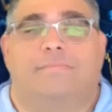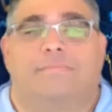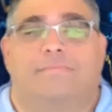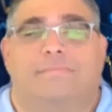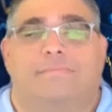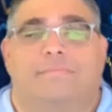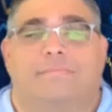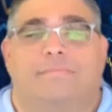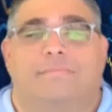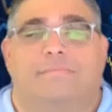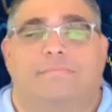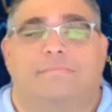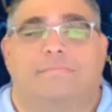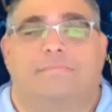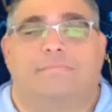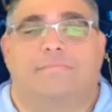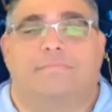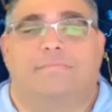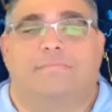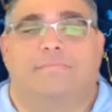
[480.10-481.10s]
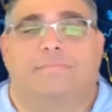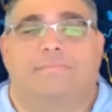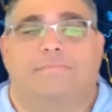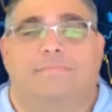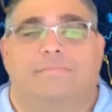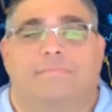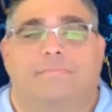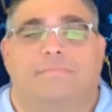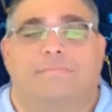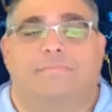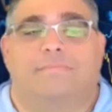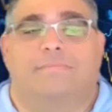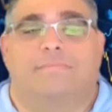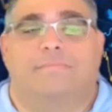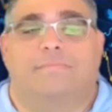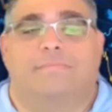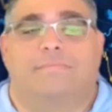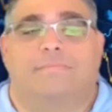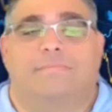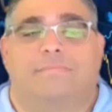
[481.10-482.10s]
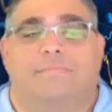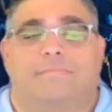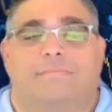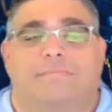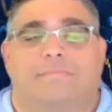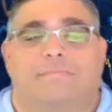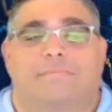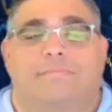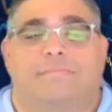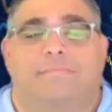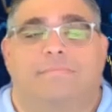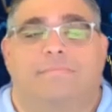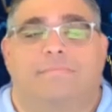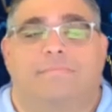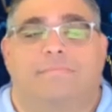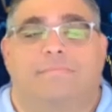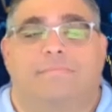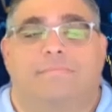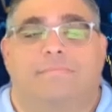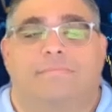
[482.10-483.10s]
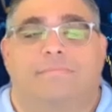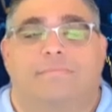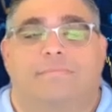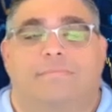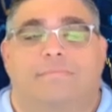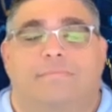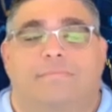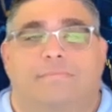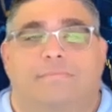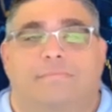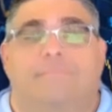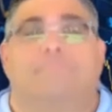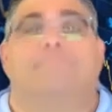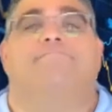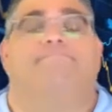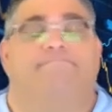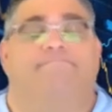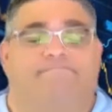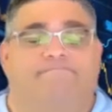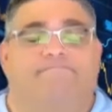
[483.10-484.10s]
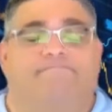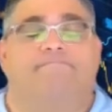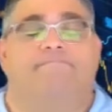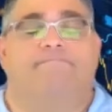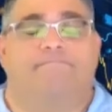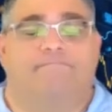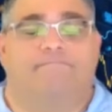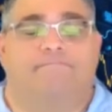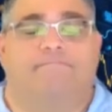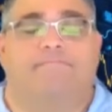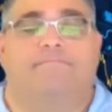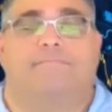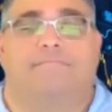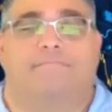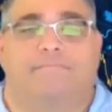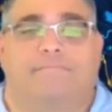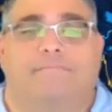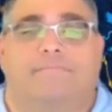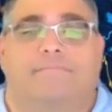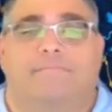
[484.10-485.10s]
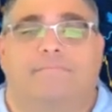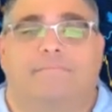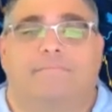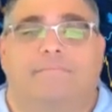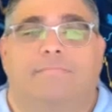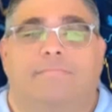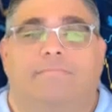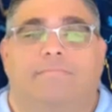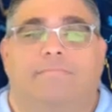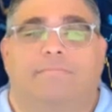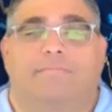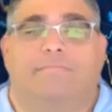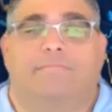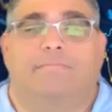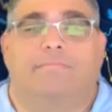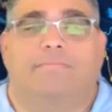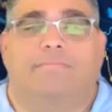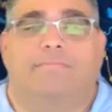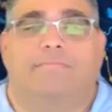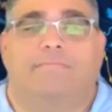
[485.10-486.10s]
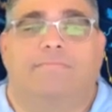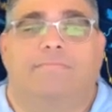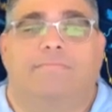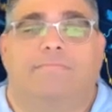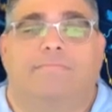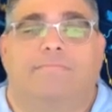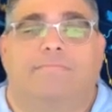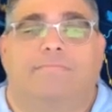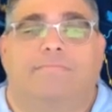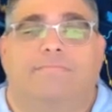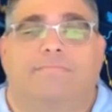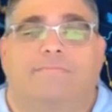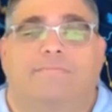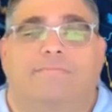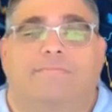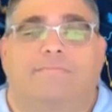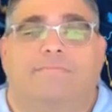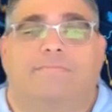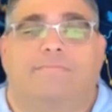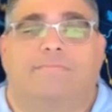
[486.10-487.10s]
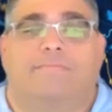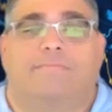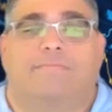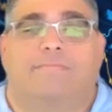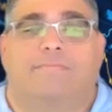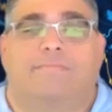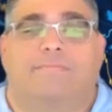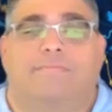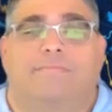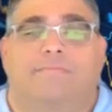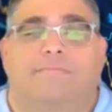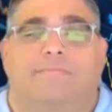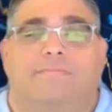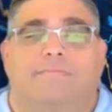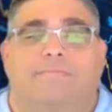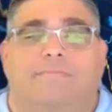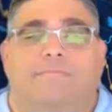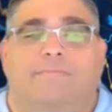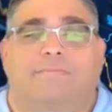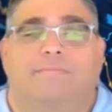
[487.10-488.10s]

[no speech]